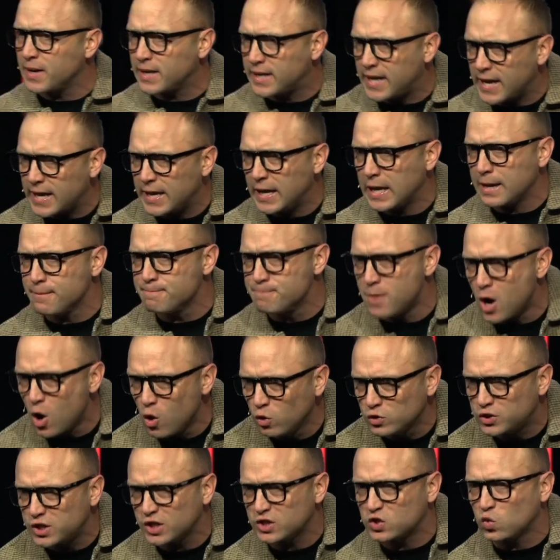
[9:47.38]
beginning,
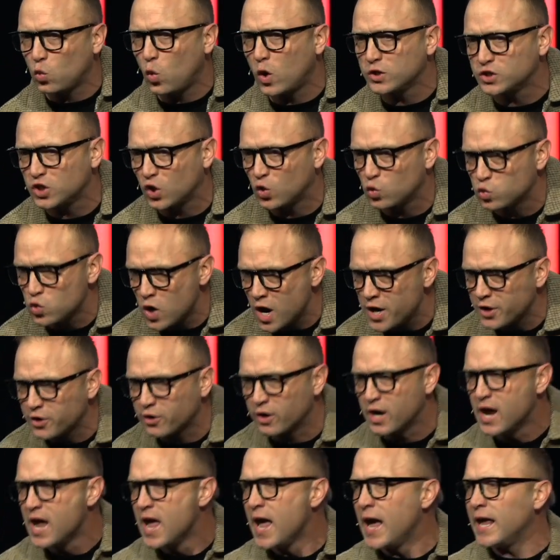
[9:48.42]
Moses was a
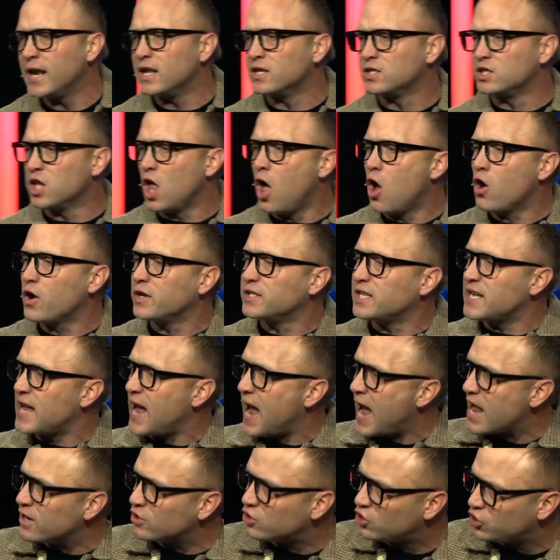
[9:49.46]
runner. And as long as he
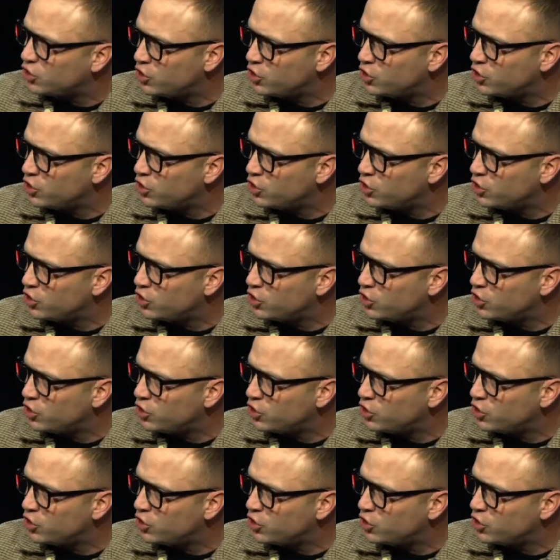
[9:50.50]
had